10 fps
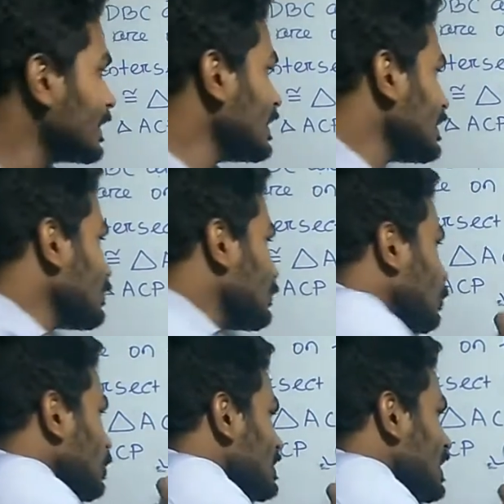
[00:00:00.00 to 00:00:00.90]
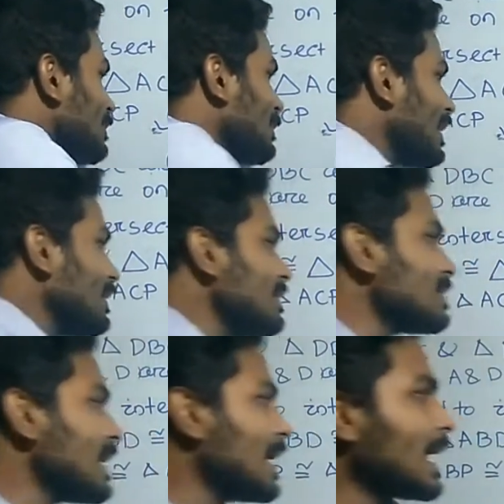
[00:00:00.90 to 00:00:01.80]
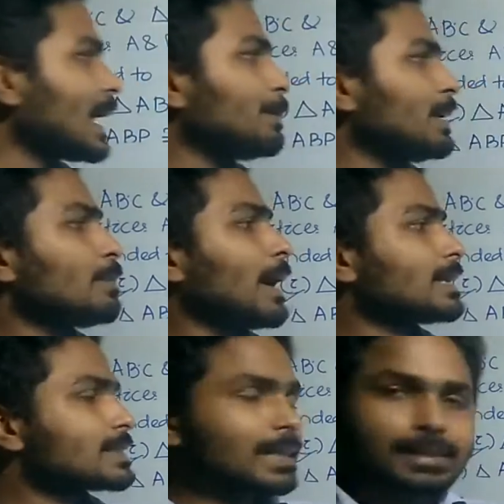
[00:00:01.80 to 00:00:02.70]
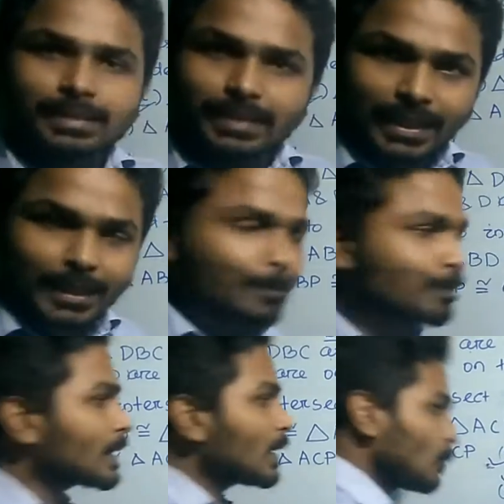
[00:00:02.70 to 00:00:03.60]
Then the fourth statement is AB bisects D.